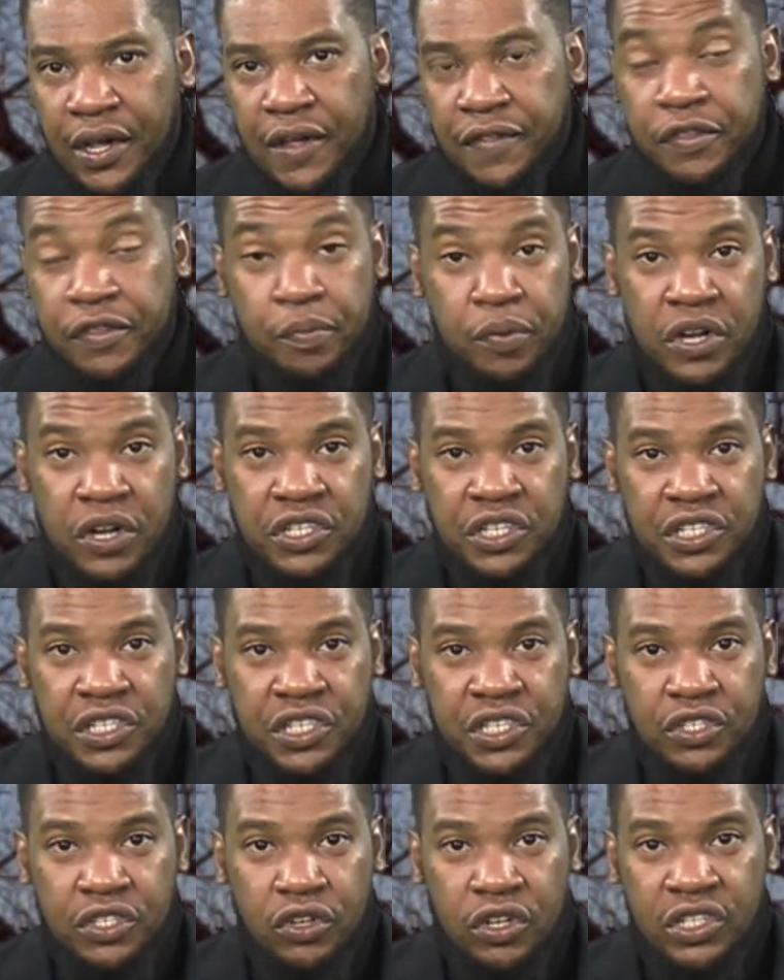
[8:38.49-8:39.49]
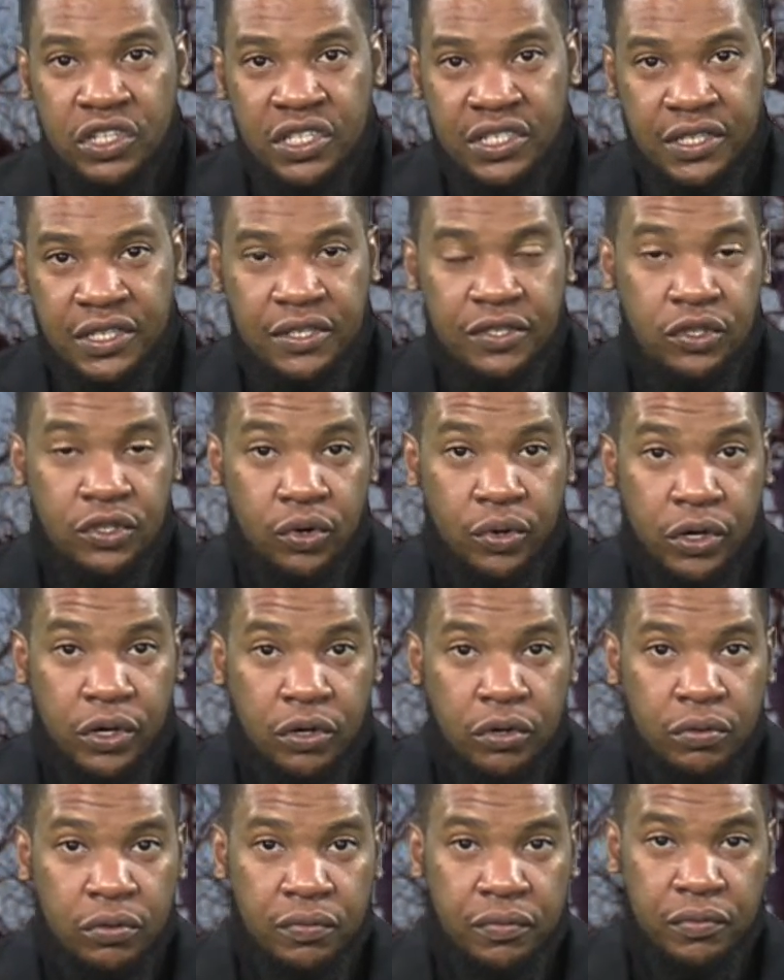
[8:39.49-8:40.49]
The project is not just
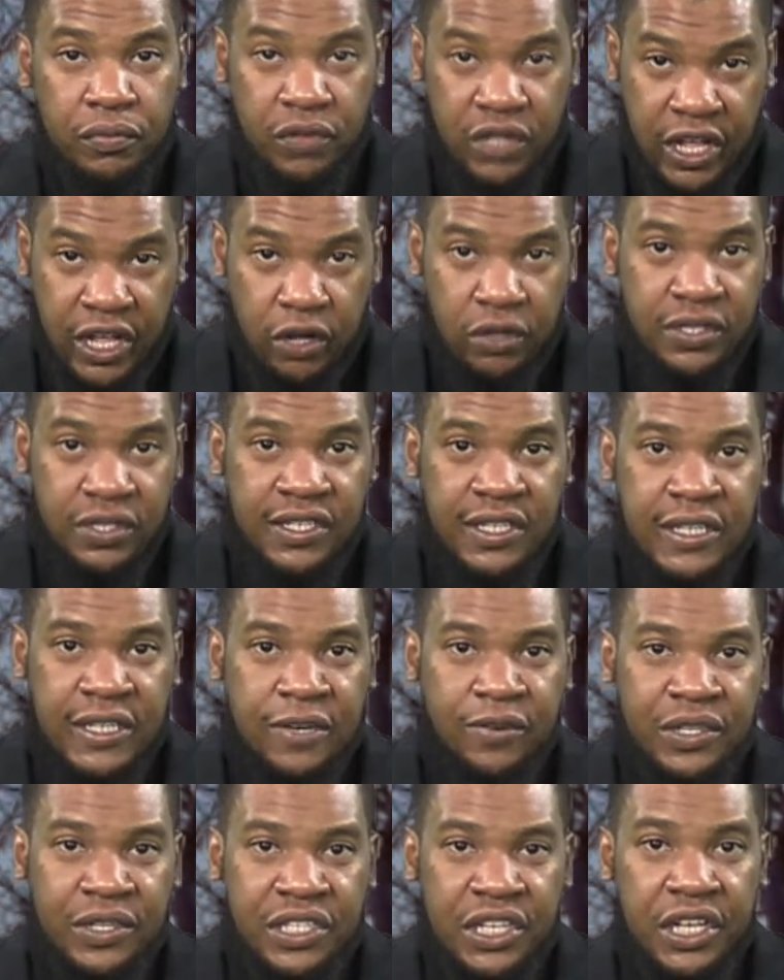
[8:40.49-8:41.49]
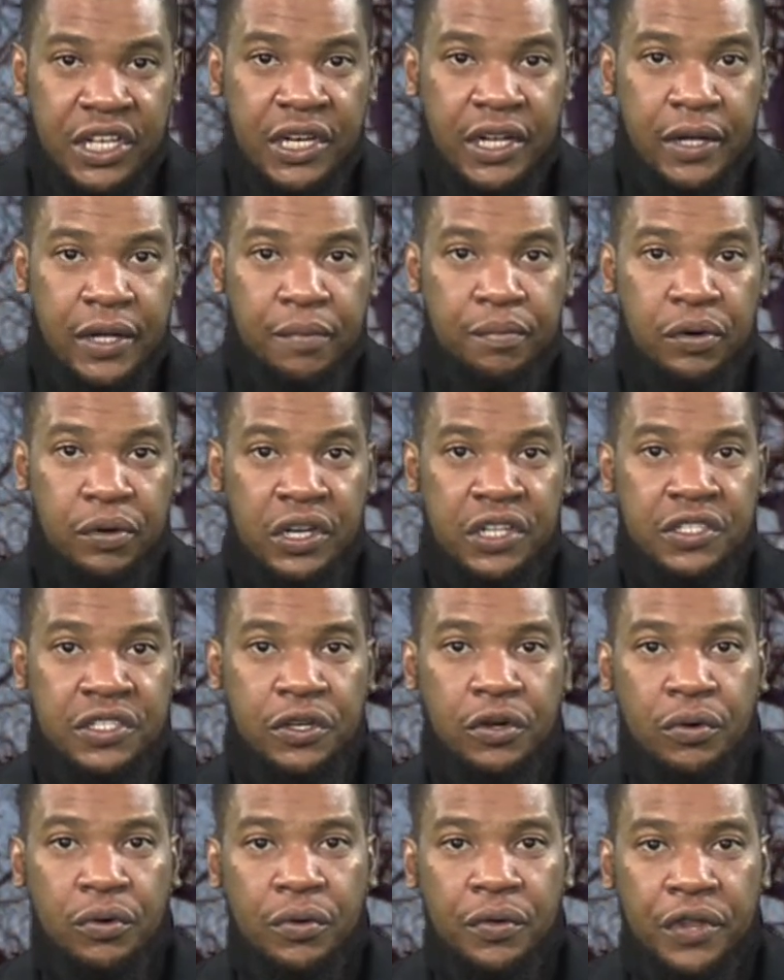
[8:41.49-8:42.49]
historical, they consider it healing,
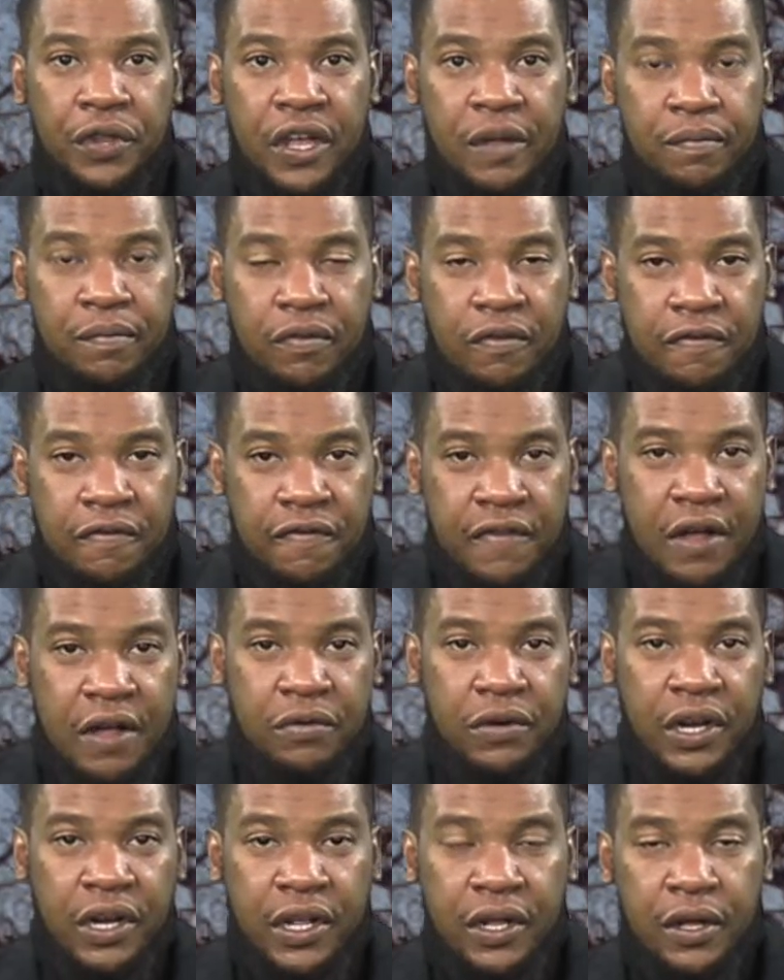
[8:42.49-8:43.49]
political, and profoundly